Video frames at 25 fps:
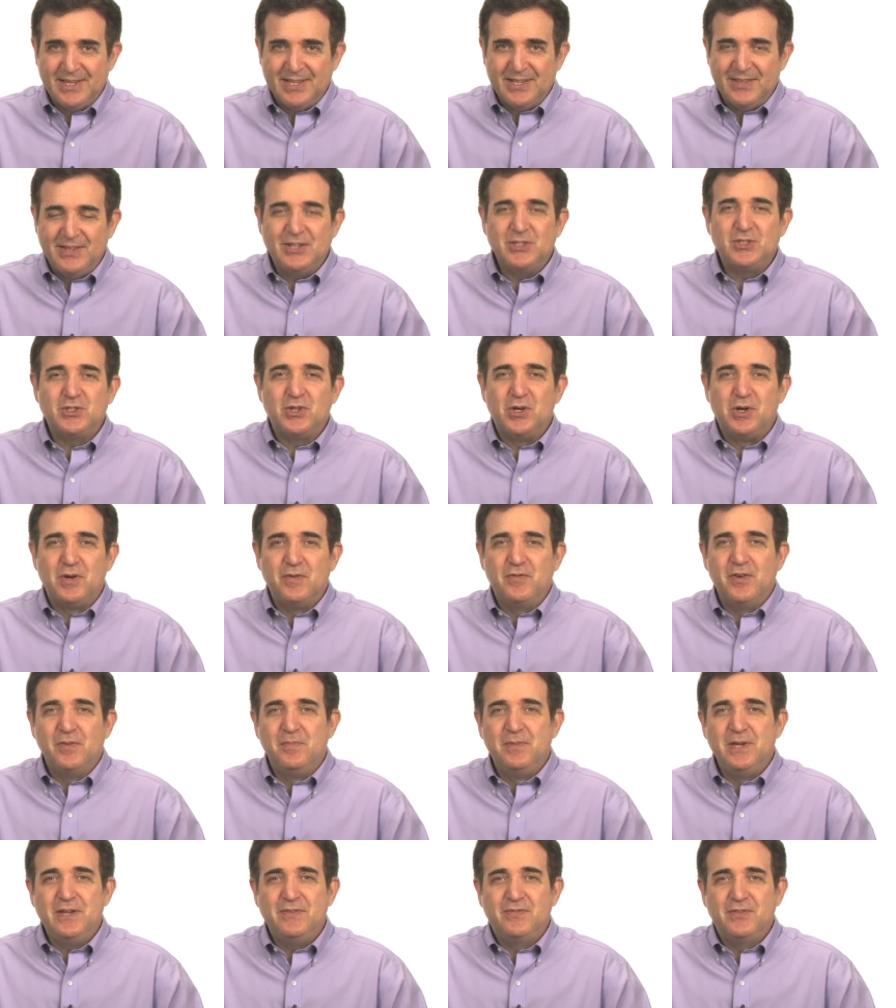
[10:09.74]
That's all
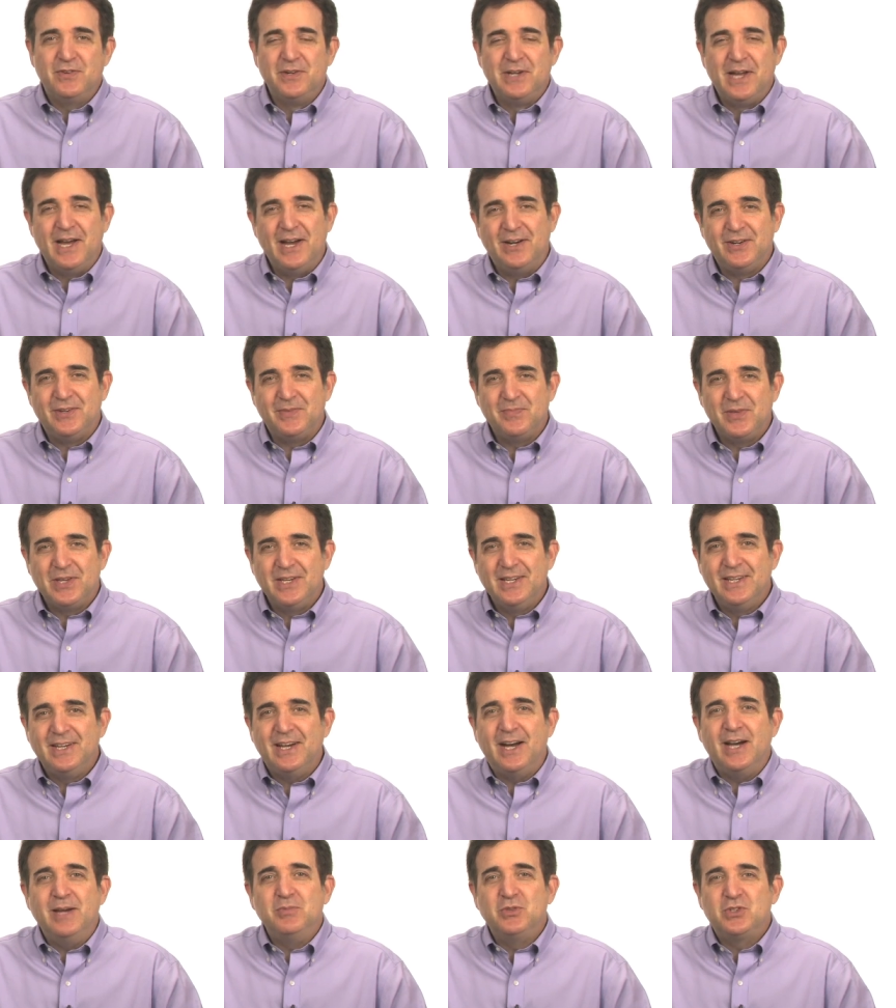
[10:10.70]
for me for now.
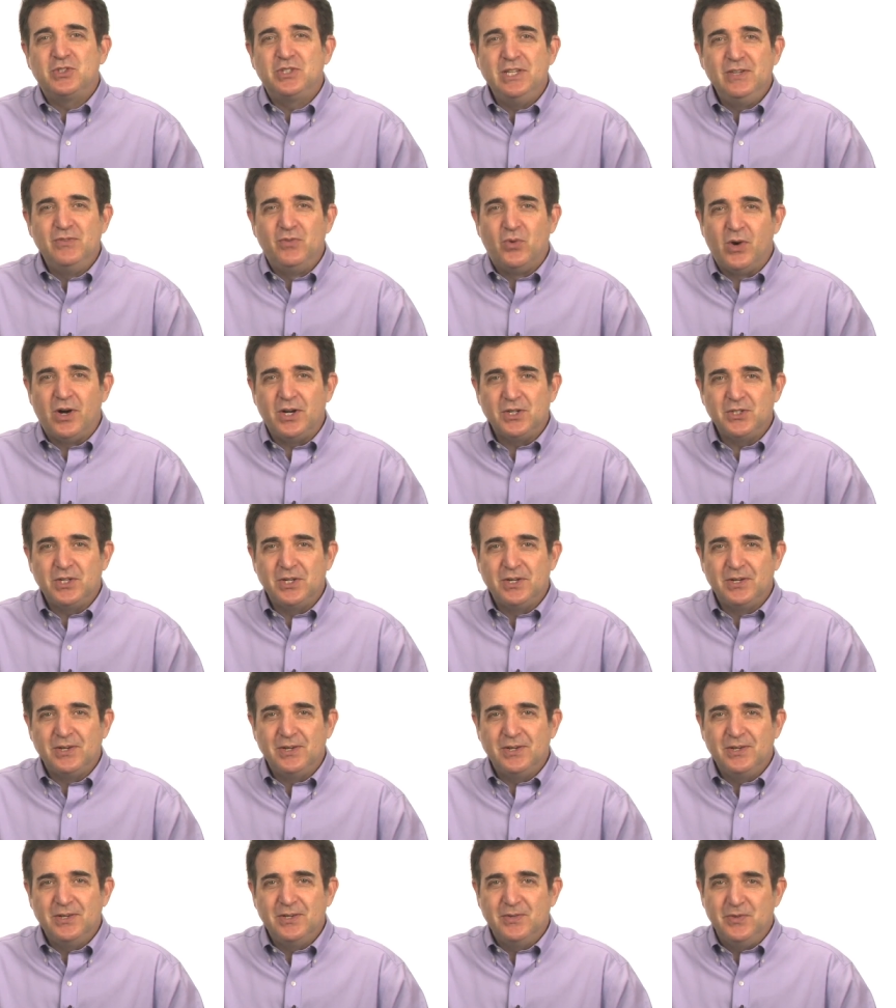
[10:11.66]
I'm Steve Washer
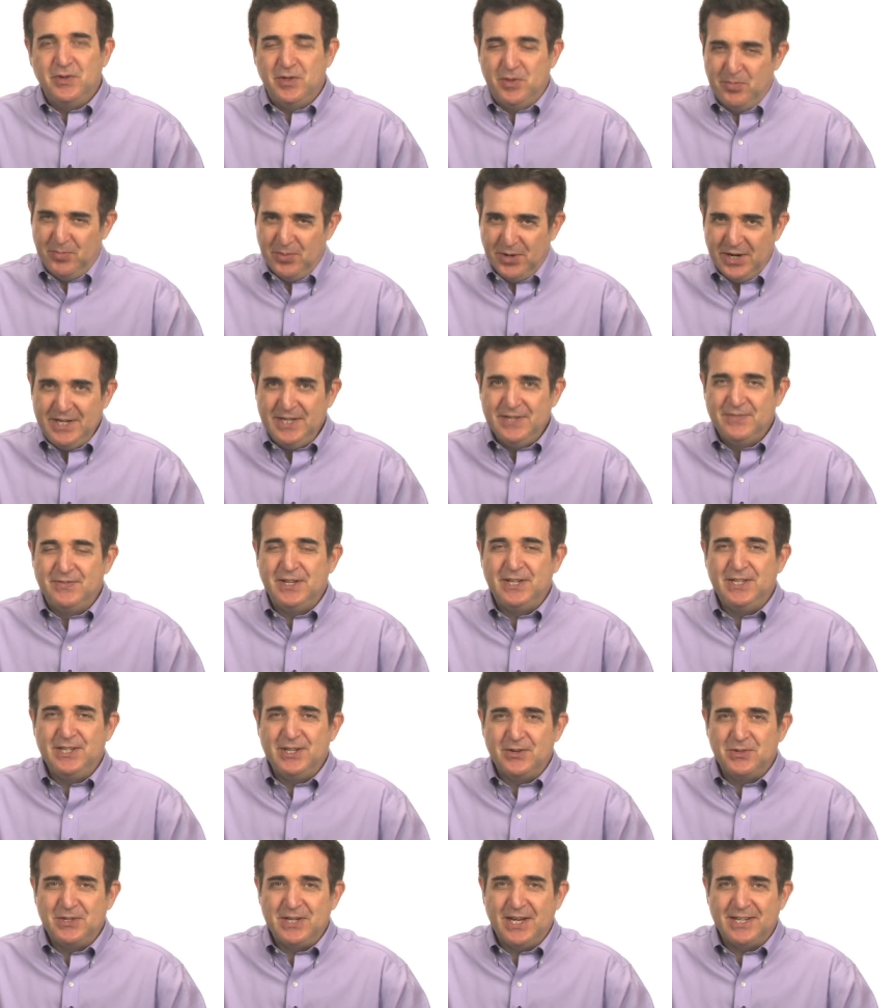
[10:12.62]
with
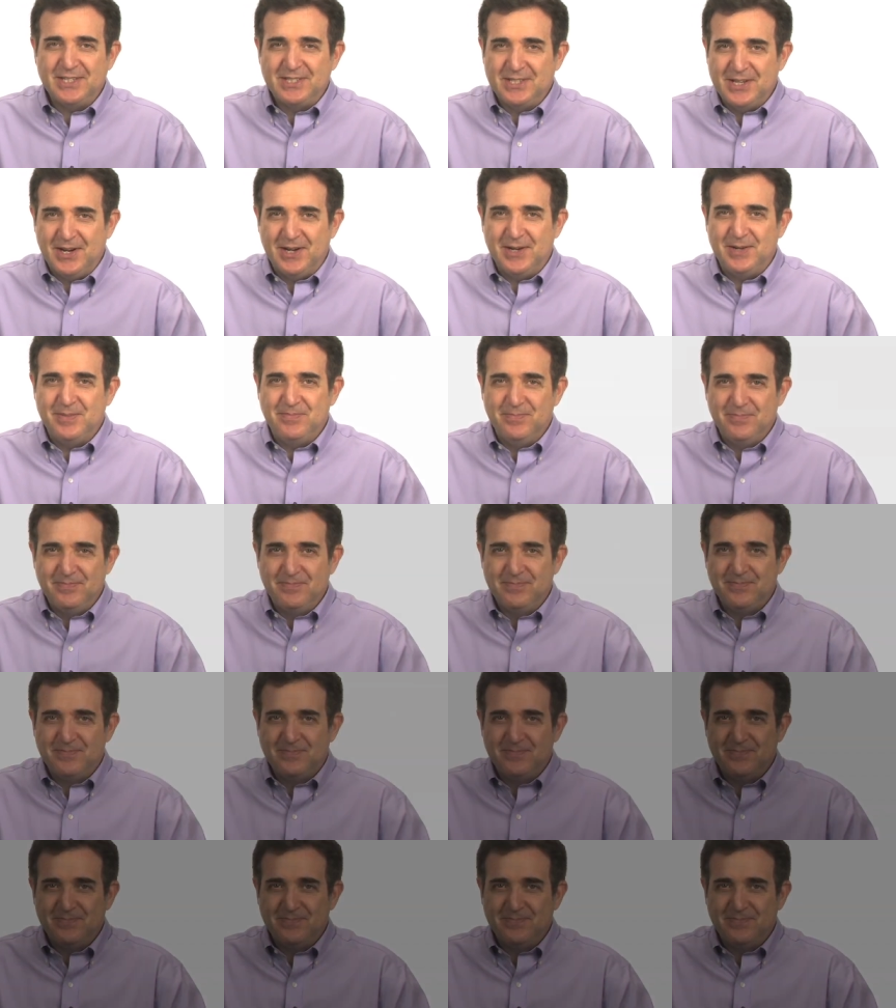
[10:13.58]
BrainyVideo.com.